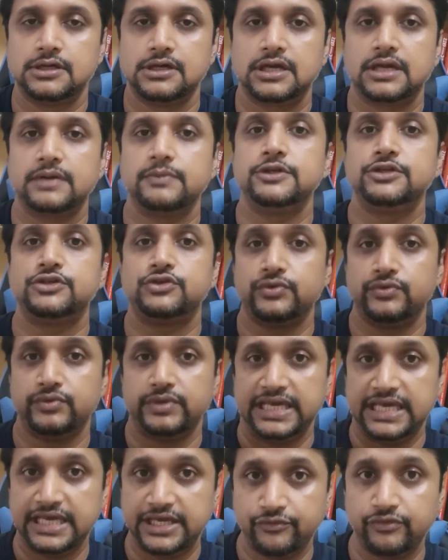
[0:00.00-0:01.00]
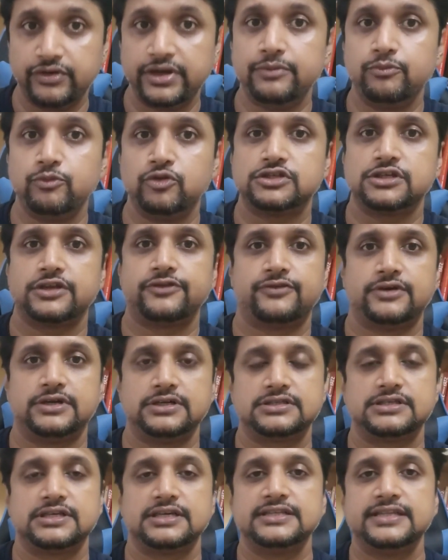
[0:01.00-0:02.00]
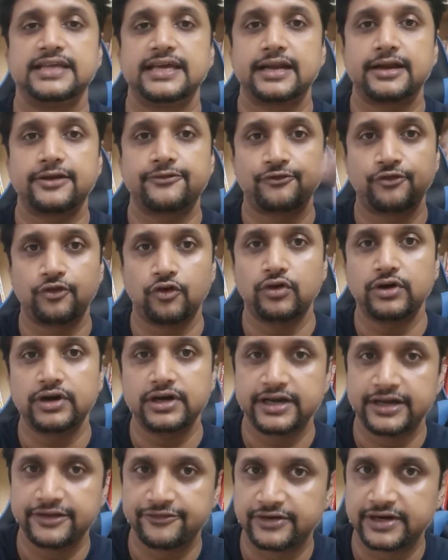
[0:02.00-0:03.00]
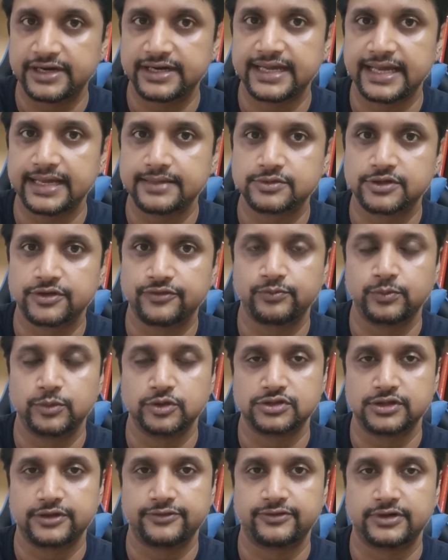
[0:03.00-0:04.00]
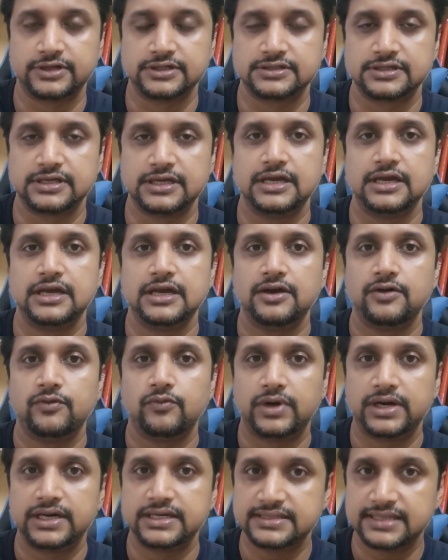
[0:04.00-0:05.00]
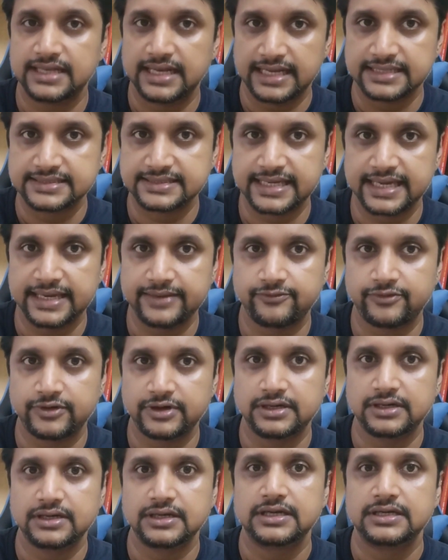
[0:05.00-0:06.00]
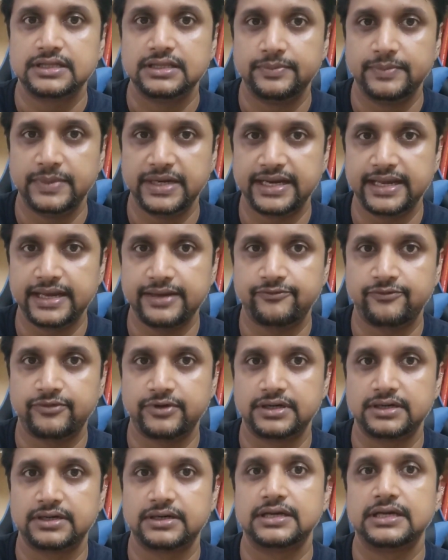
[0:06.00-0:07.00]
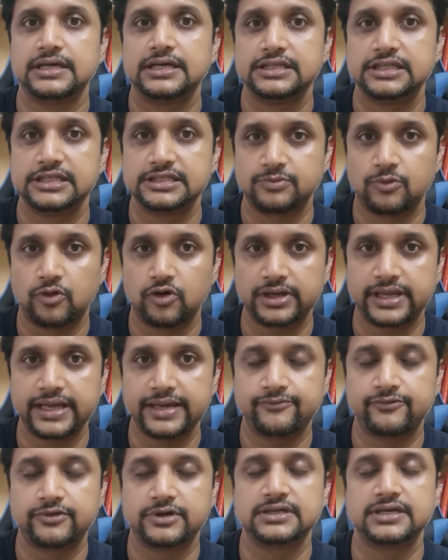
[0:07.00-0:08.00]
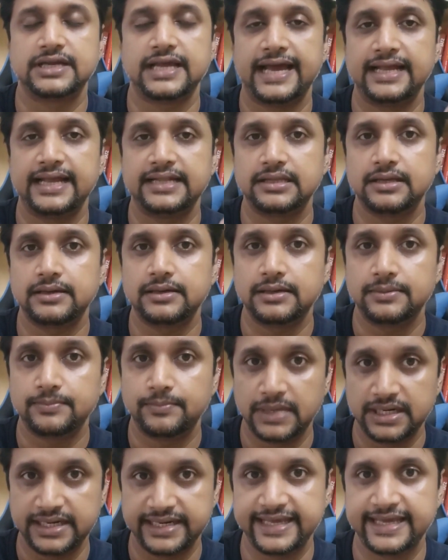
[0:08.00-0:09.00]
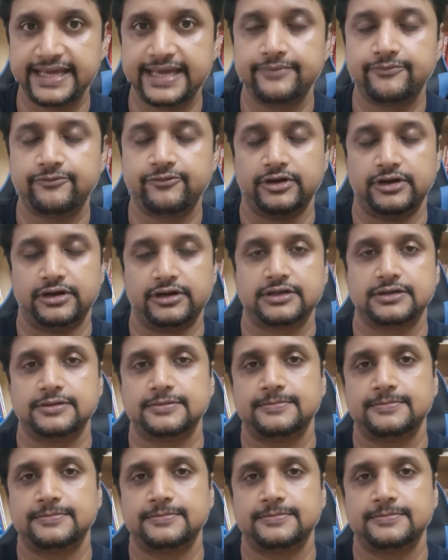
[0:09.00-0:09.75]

Coming to equity mutual funds, there are 4 different types of mutual funds. One is a large cap fund, the mid cap fund, the small cap fund and the multi cap fund.